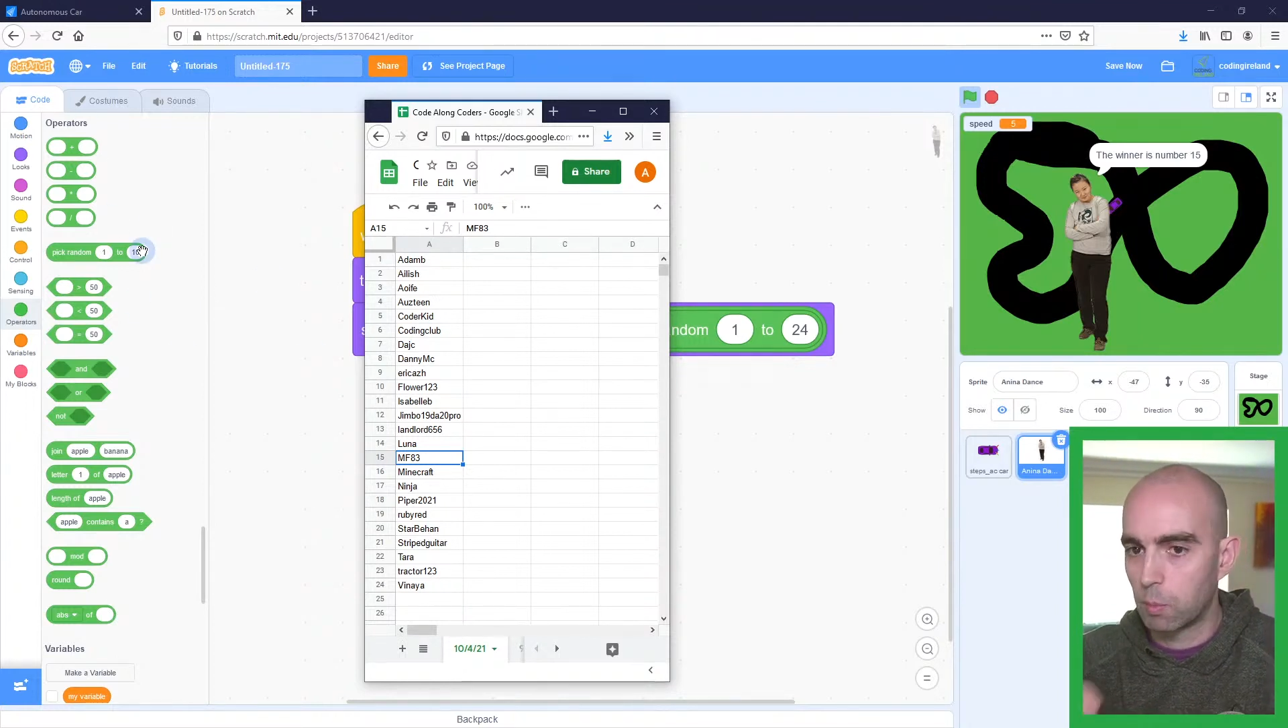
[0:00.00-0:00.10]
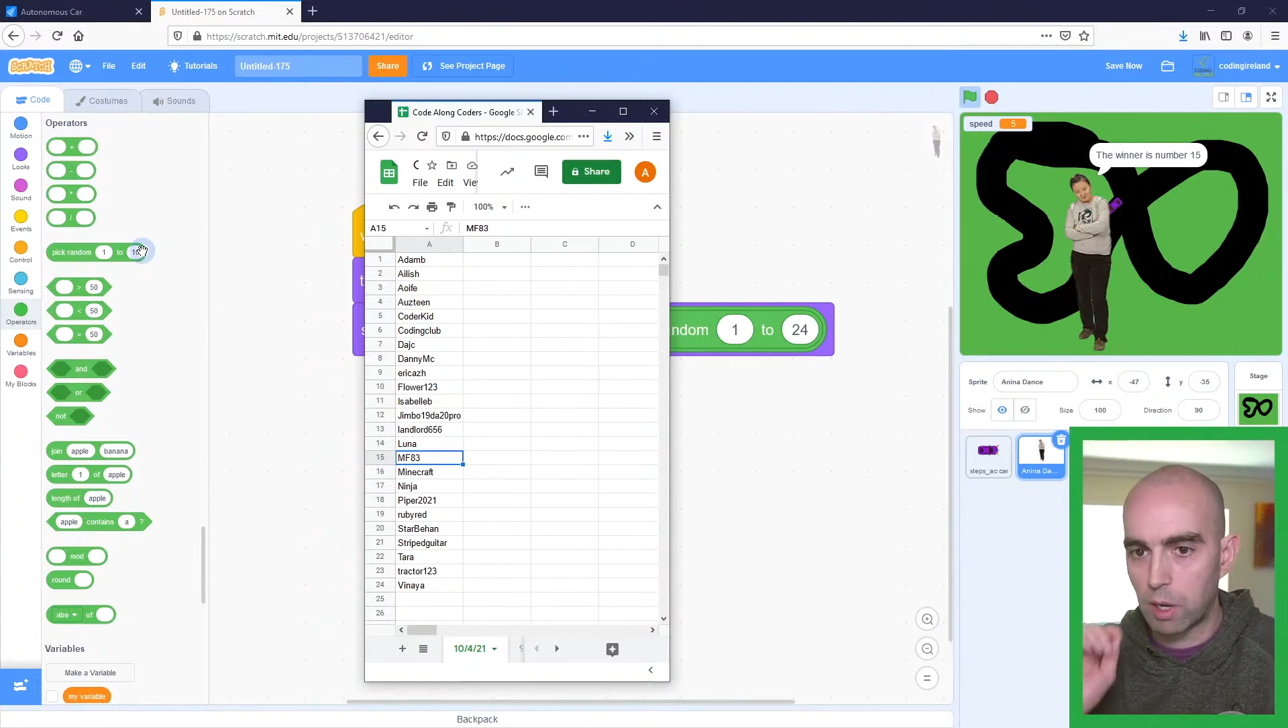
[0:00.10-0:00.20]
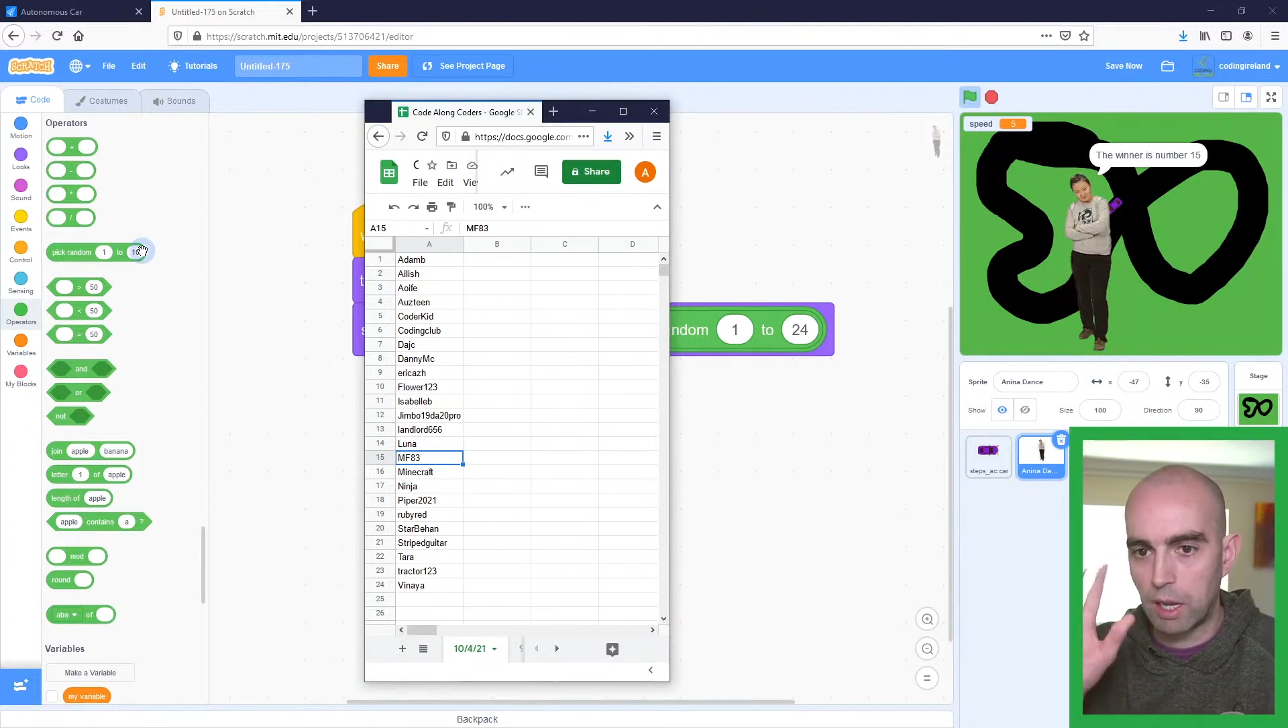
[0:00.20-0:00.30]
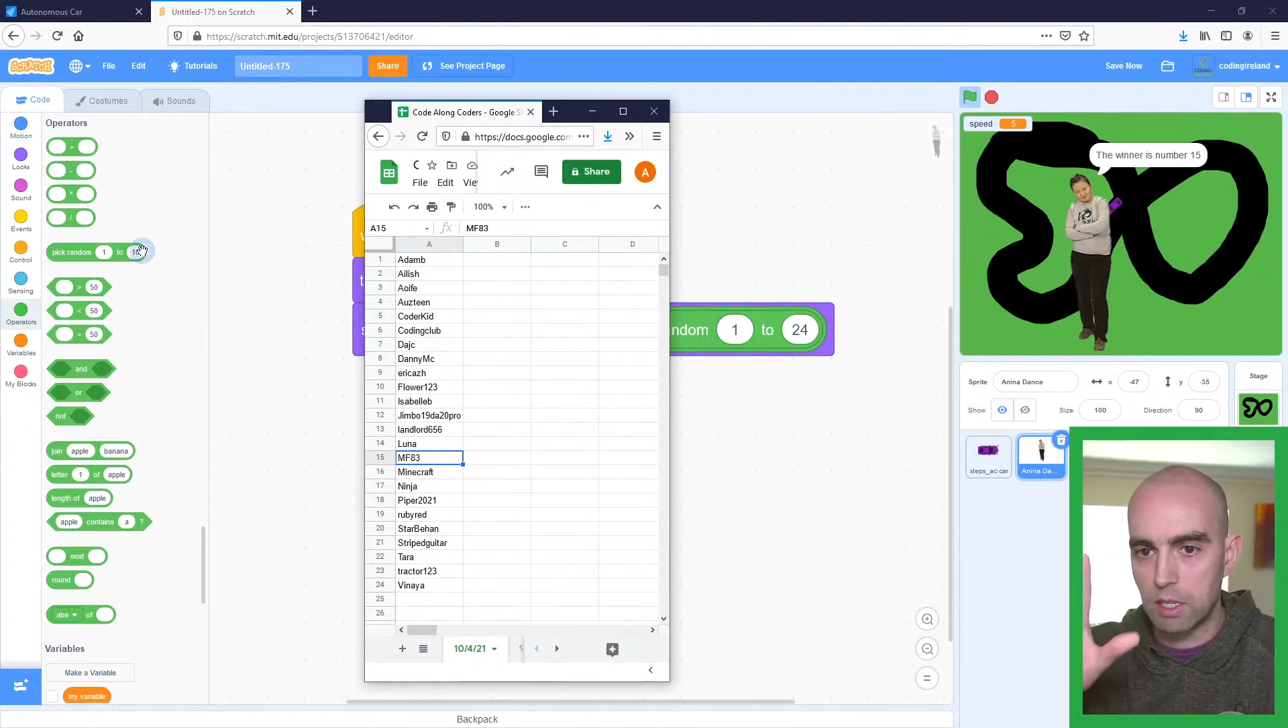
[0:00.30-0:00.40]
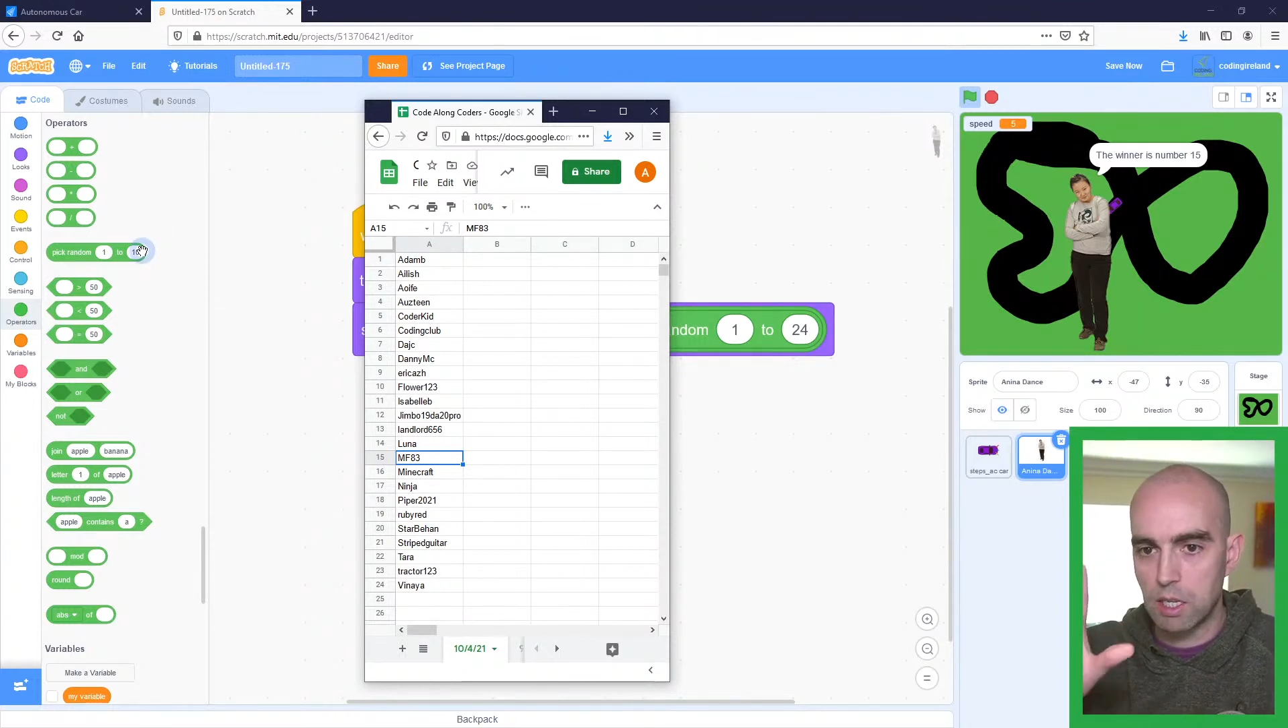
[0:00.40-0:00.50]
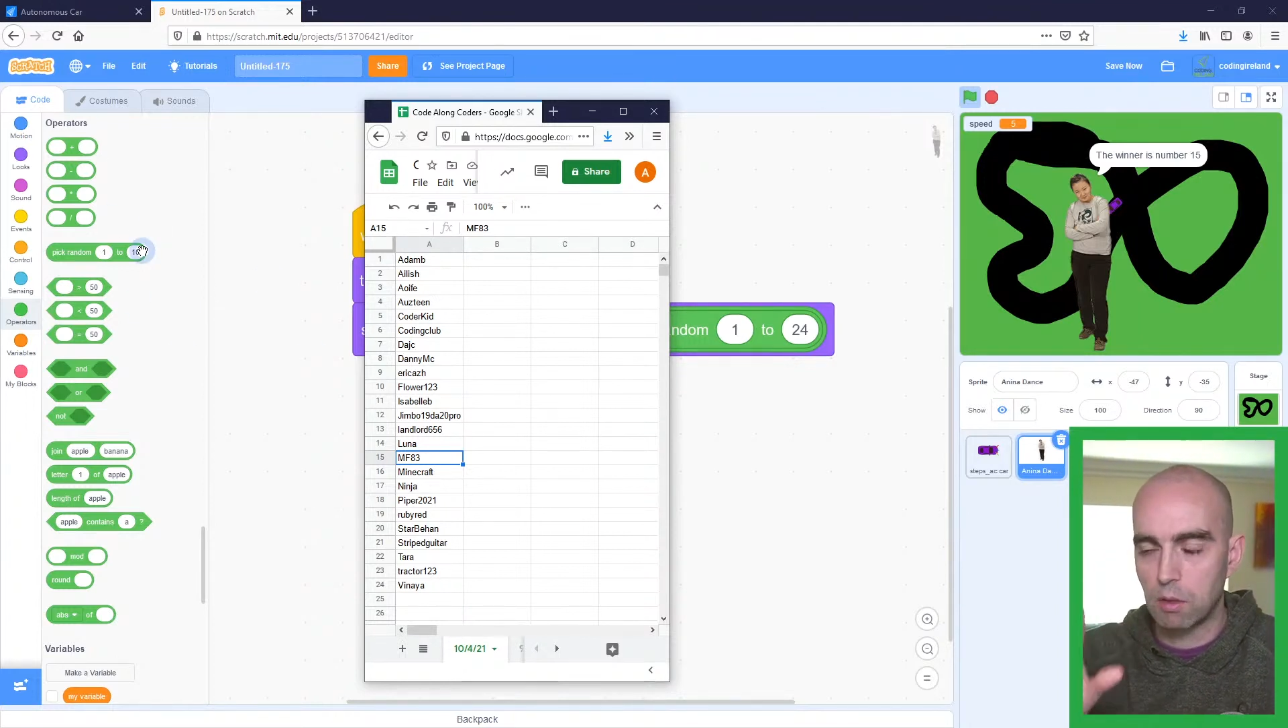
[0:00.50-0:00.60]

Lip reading: plays out